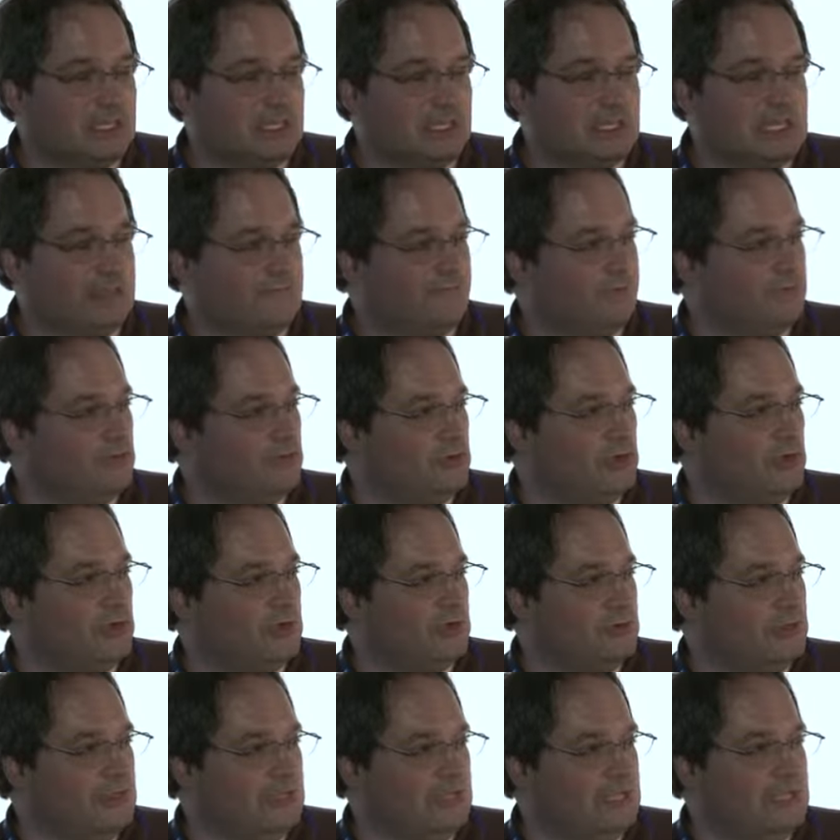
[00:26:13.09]

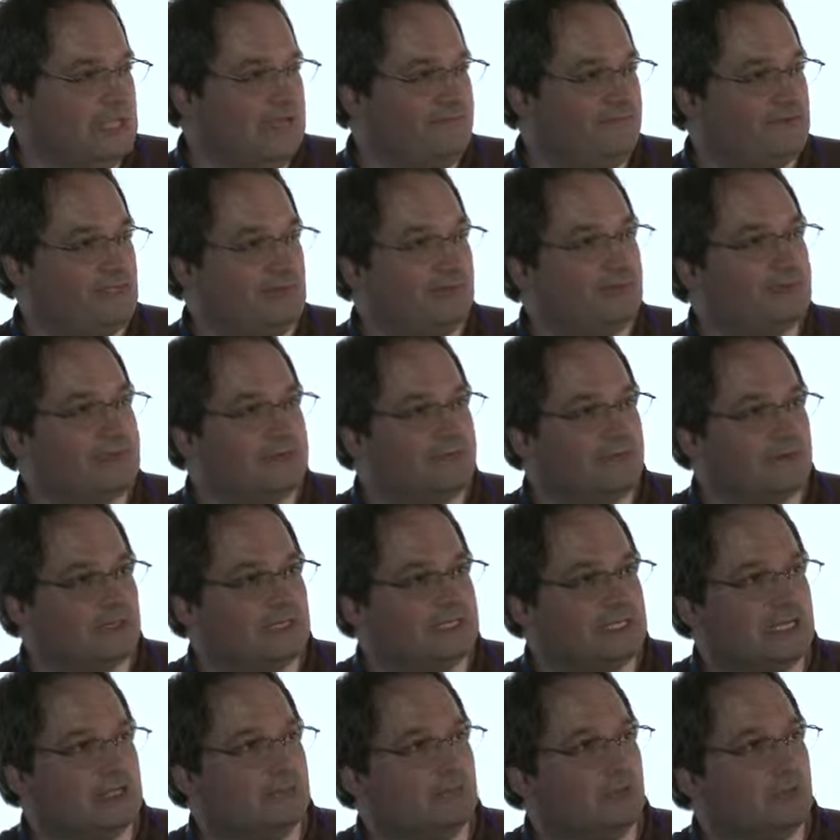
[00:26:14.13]
If somebody, for
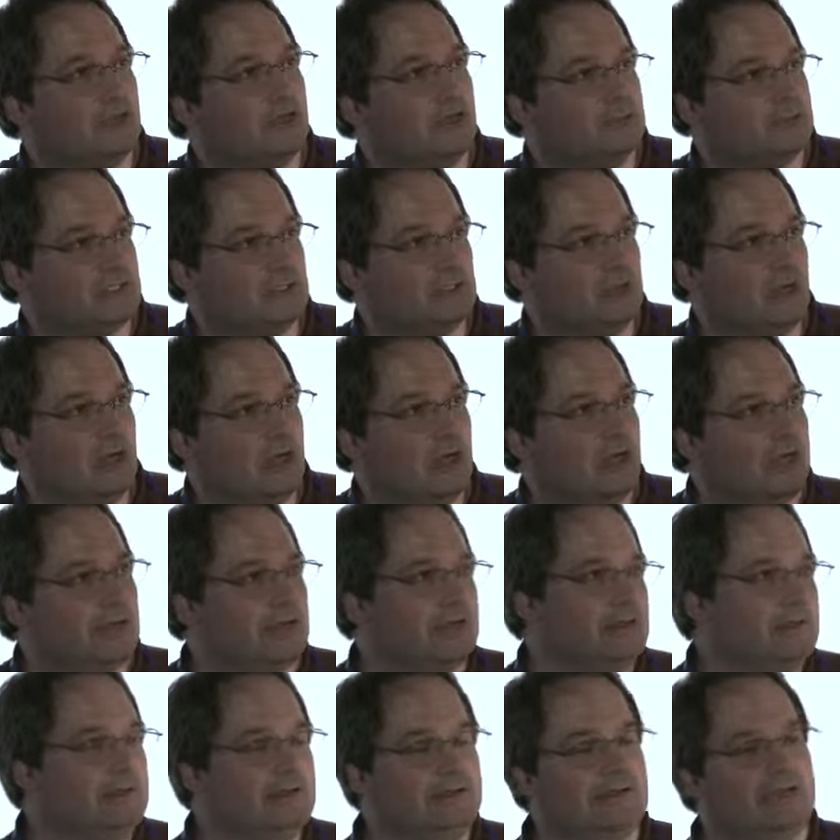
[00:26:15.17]
example, comes along
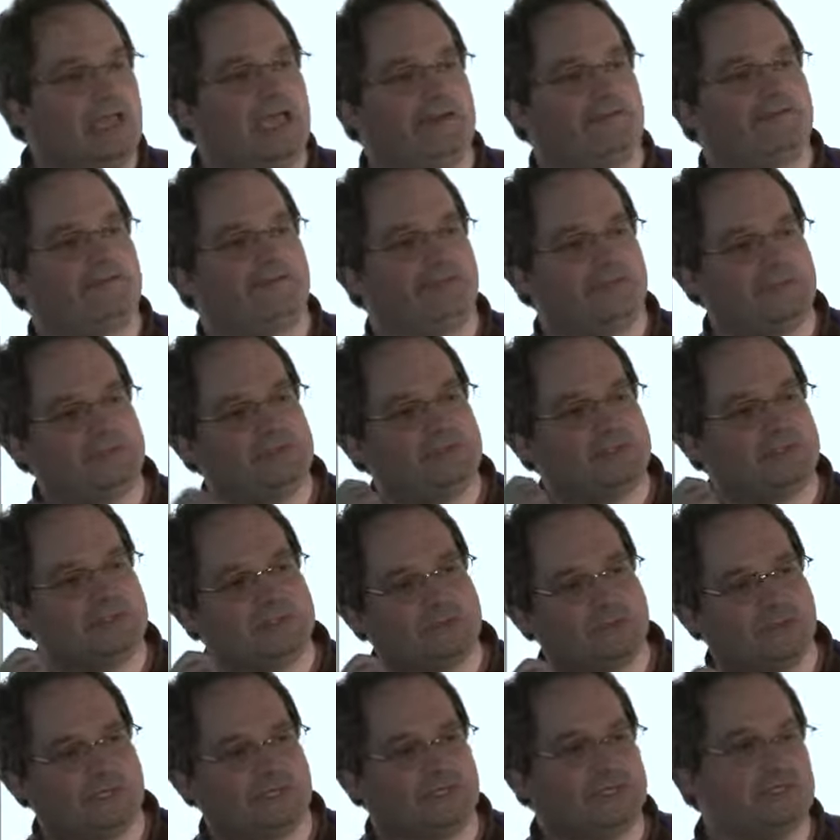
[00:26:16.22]
and flips the
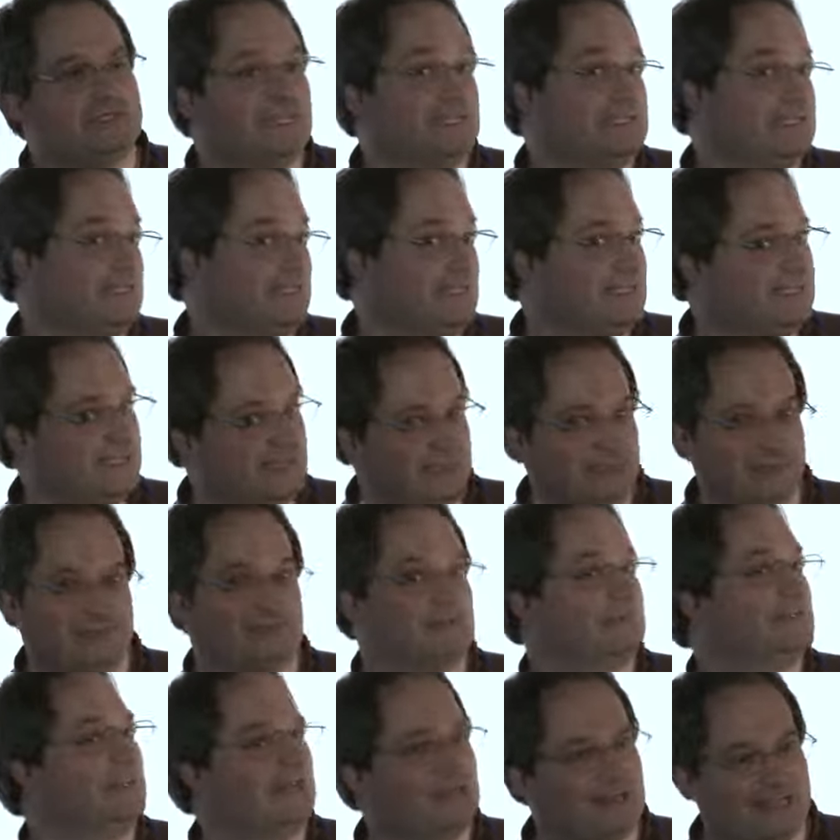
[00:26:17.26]
switch and says, this user is
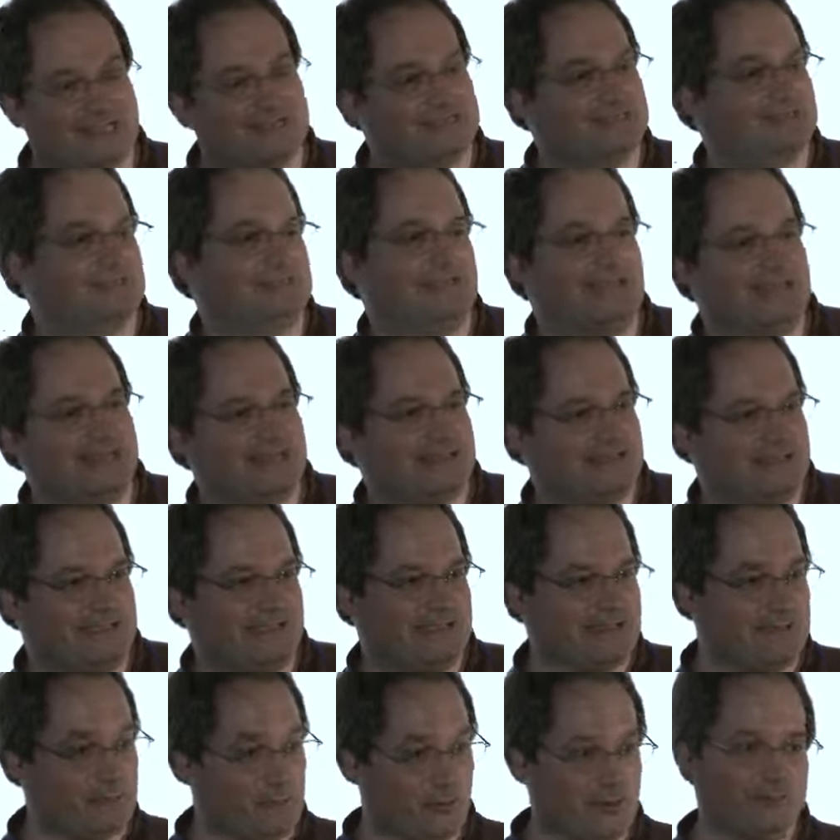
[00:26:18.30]
not allowed to see anything
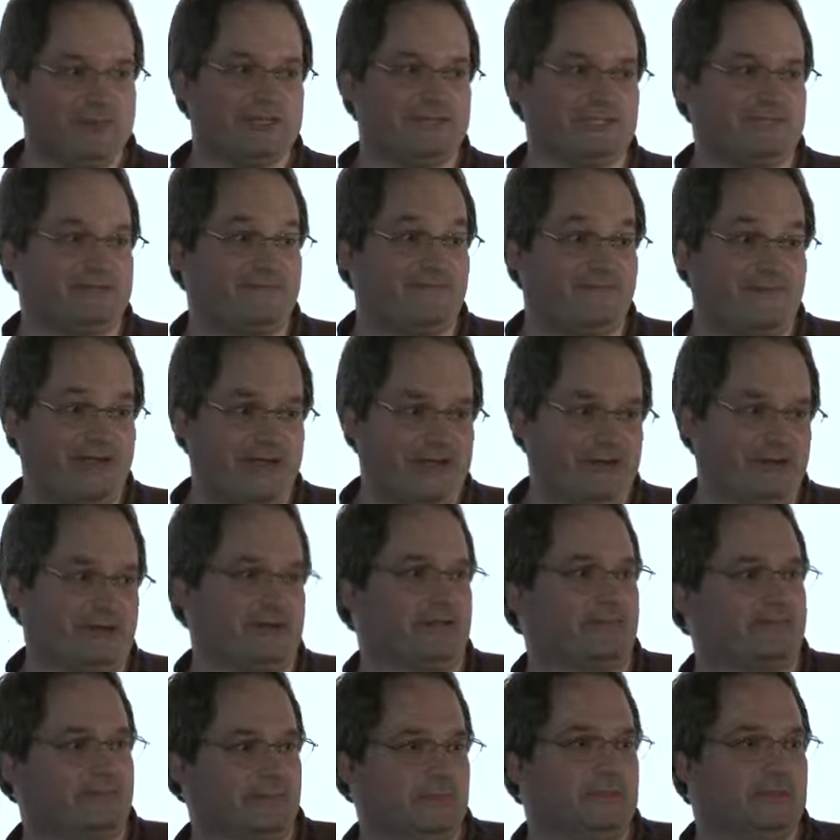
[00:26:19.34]
anymore, we just fired
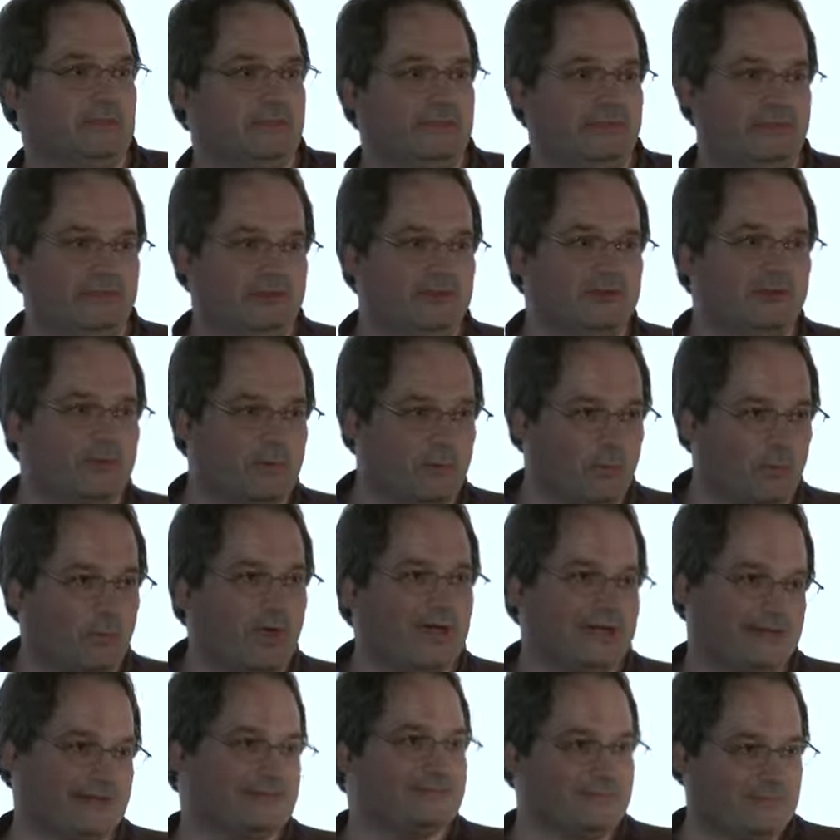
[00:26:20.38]
him, you don't
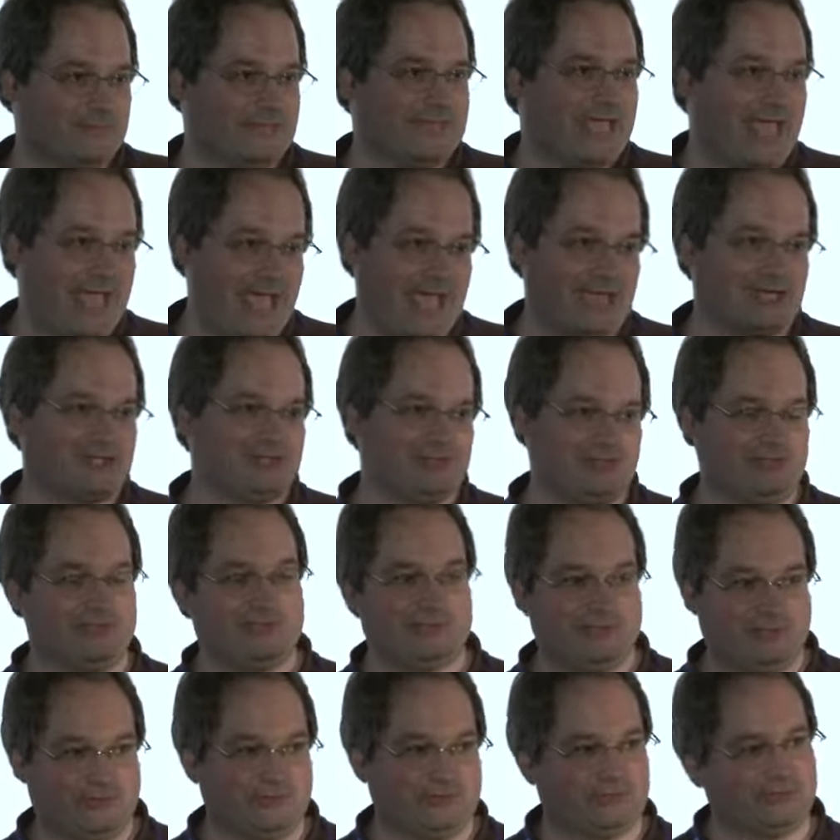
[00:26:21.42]
want it to be cached in
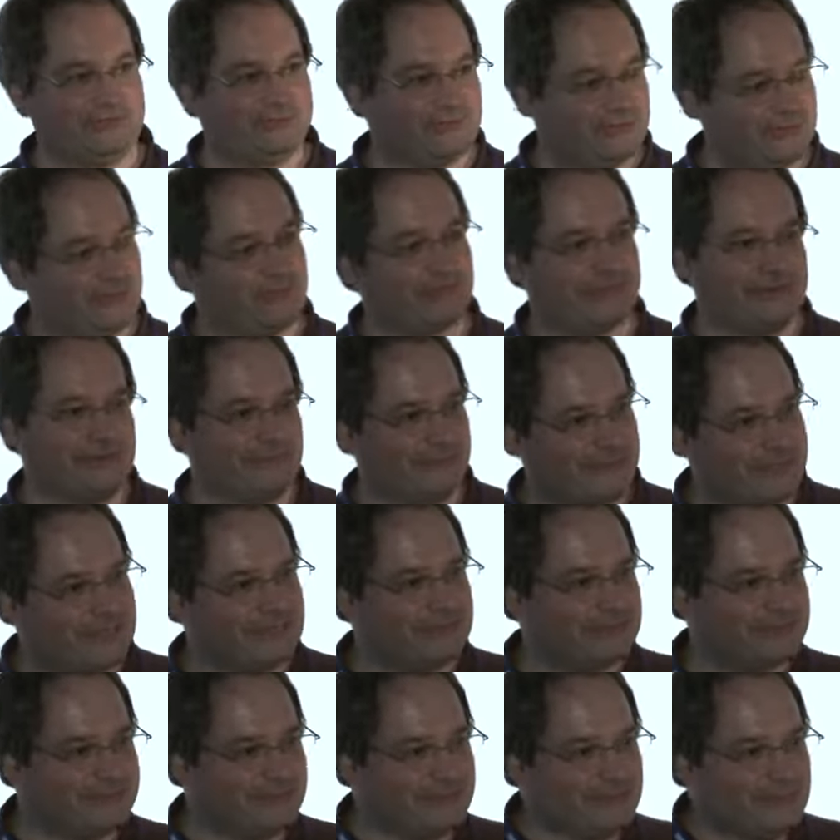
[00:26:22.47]
Solr for 3 weeks.